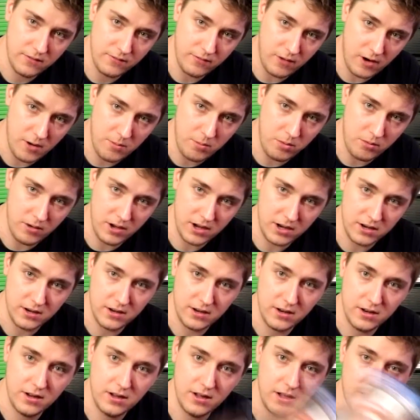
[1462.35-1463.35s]
Farpoint,
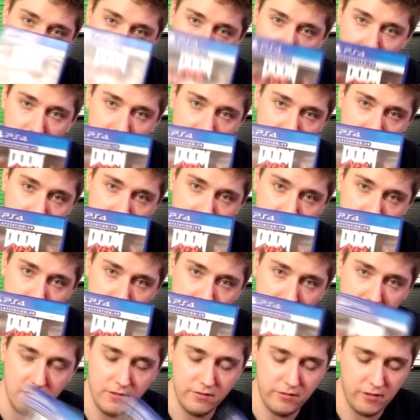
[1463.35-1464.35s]
and Doom
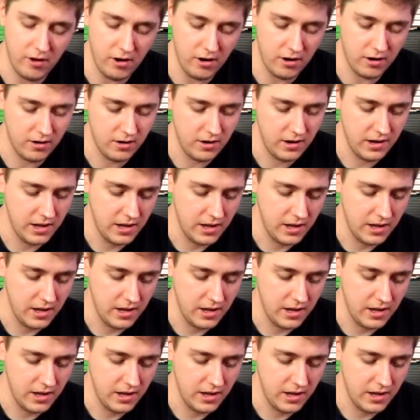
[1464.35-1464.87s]
VFR.